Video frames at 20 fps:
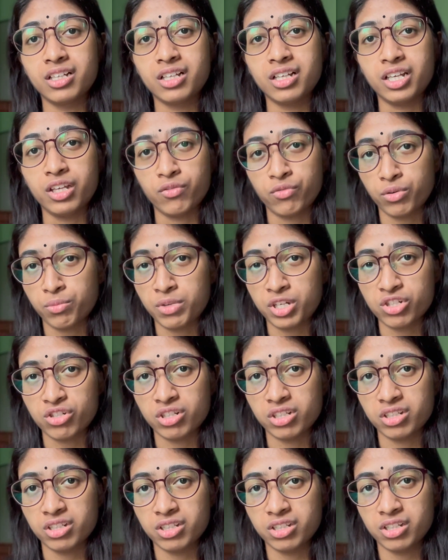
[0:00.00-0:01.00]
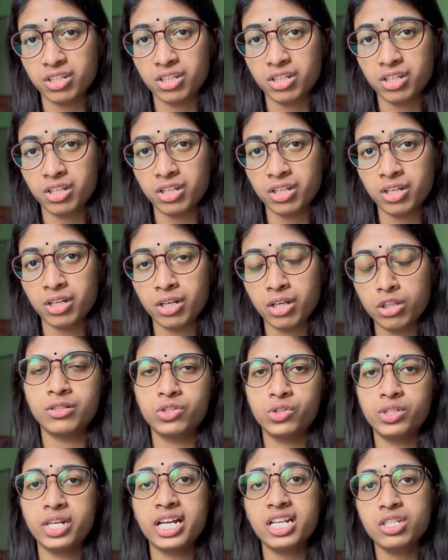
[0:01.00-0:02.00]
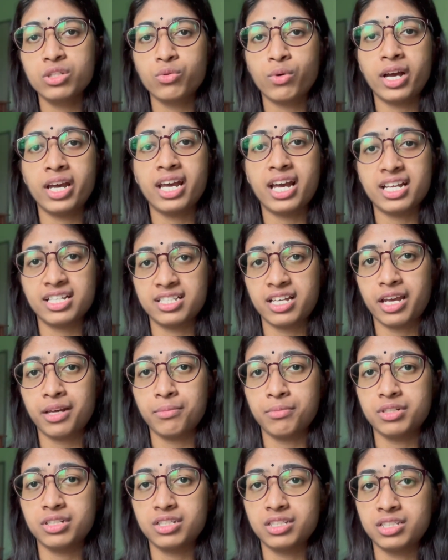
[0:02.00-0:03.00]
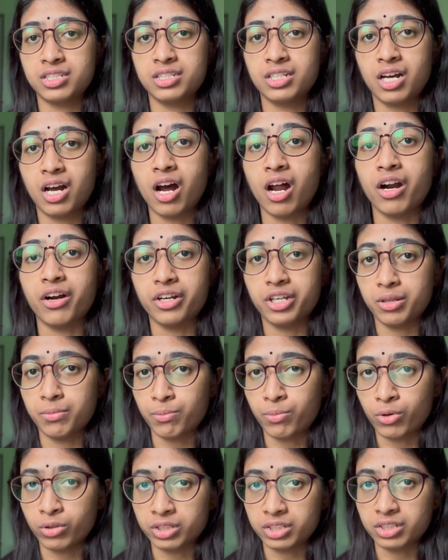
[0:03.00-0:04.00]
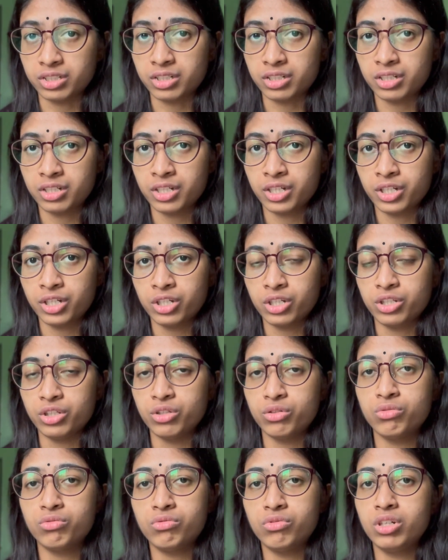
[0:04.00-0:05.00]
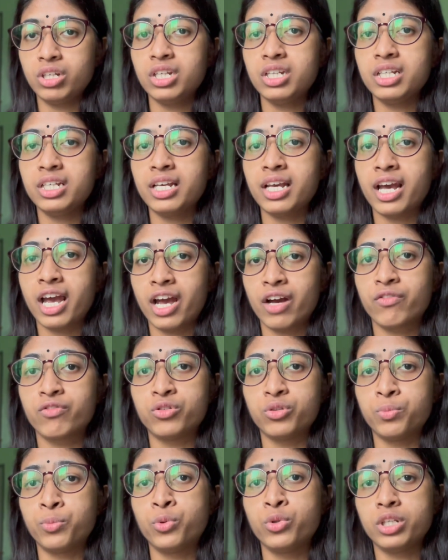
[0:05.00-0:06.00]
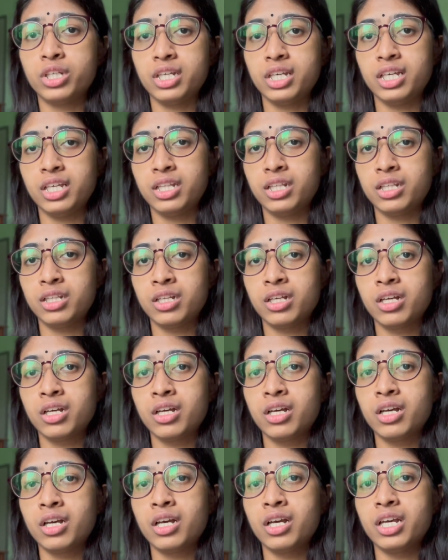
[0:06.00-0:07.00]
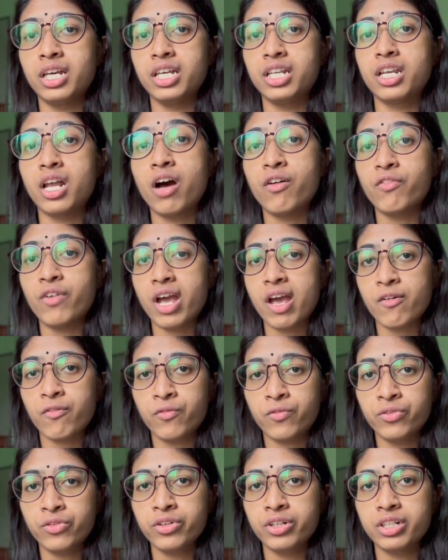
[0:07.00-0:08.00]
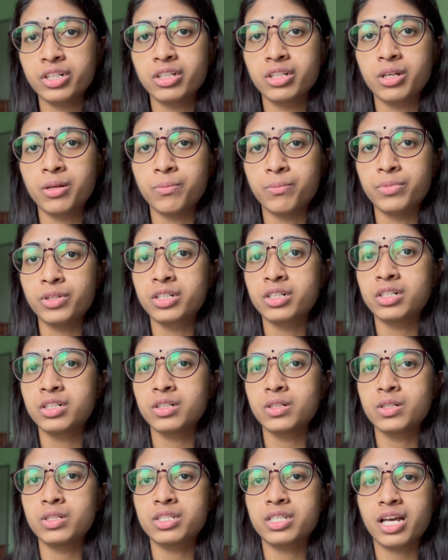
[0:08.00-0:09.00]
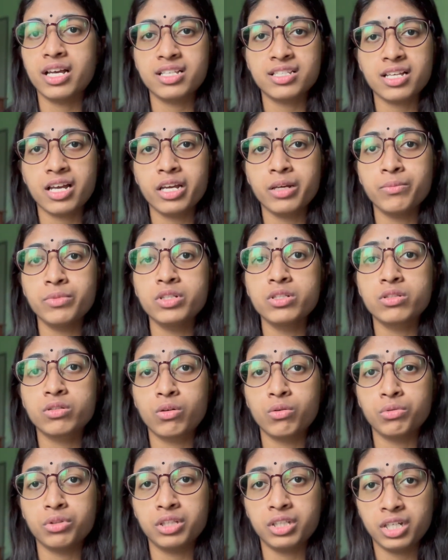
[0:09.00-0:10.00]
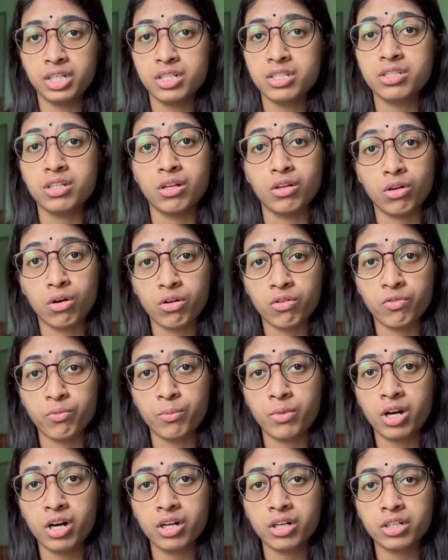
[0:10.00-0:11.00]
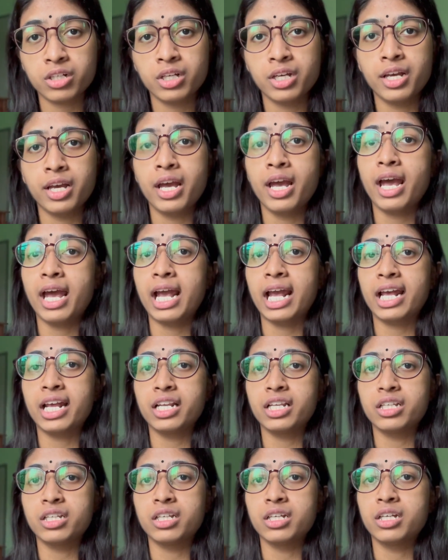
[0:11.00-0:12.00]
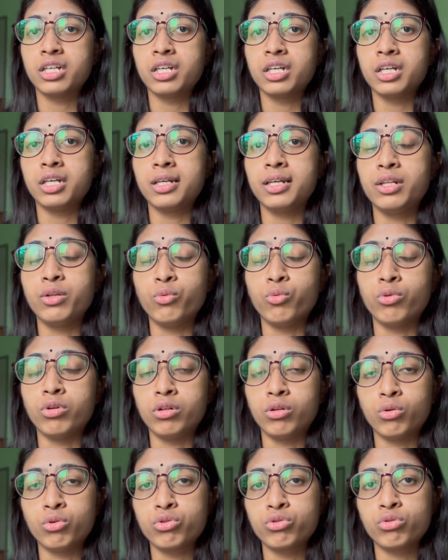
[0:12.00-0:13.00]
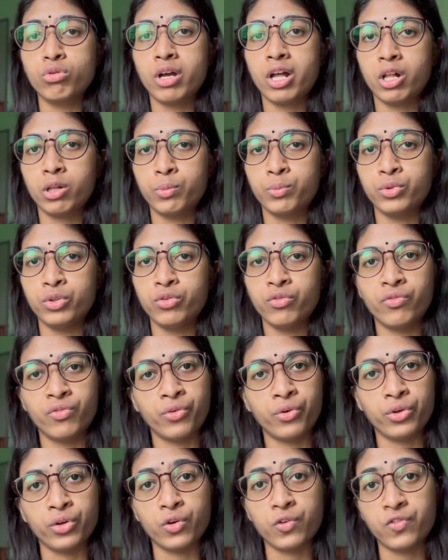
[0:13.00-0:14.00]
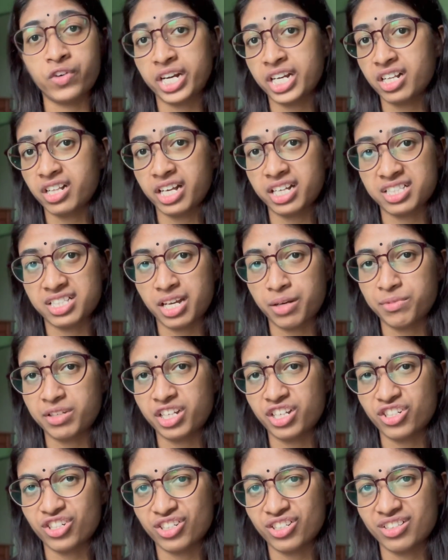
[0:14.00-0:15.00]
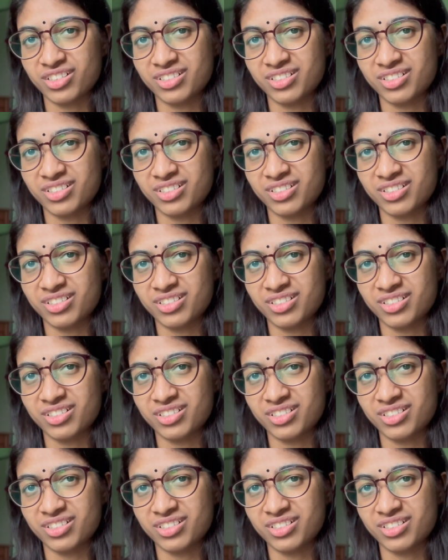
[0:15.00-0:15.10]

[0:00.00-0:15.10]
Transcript: information. So that is why assignments are important. You really have to put in enough effort, because assignments contains a lot of mark, and it will also help you for your final examination.